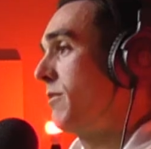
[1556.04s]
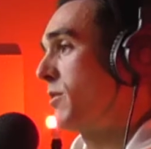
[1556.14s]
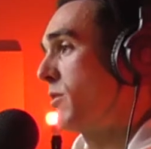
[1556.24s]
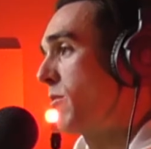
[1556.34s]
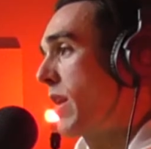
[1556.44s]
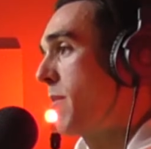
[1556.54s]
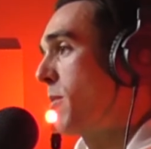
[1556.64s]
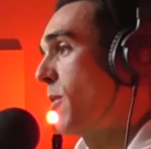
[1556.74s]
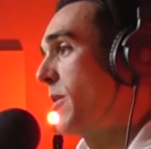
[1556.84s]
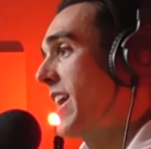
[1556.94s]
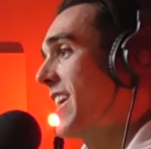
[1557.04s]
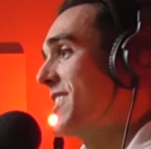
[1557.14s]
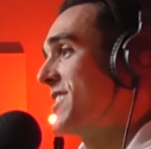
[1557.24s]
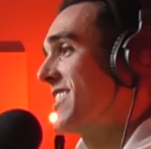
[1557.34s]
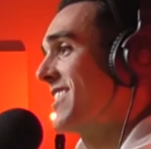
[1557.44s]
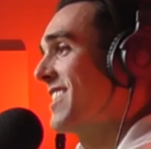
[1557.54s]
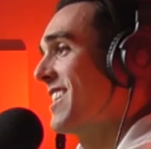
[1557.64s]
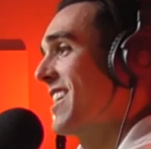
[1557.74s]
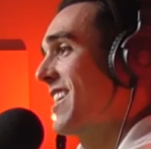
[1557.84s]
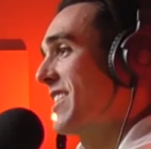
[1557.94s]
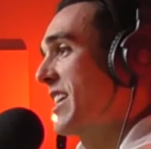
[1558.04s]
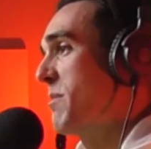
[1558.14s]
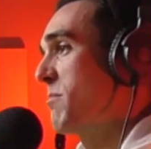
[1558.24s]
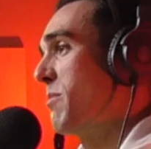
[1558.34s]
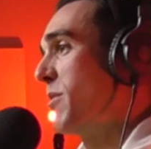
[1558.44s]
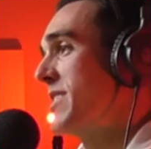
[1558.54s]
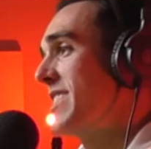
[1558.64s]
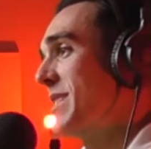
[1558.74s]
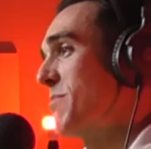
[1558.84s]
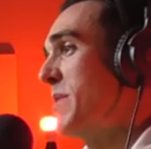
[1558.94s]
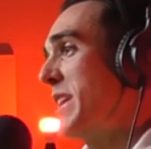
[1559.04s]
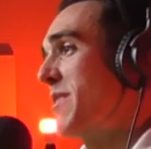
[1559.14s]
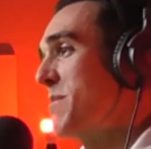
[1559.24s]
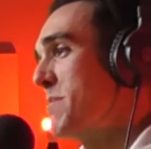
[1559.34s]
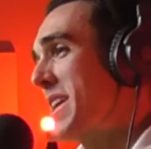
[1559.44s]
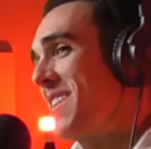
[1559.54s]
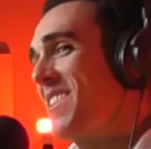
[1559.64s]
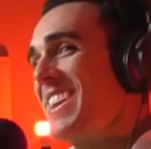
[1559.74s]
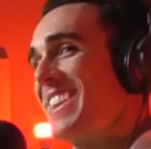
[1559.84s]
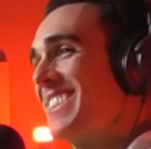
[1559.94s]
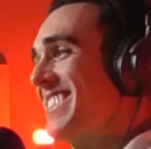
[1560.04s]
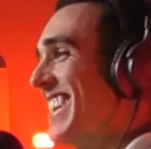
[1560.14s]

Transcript: to a ripe old age and keep printing bigger and better things.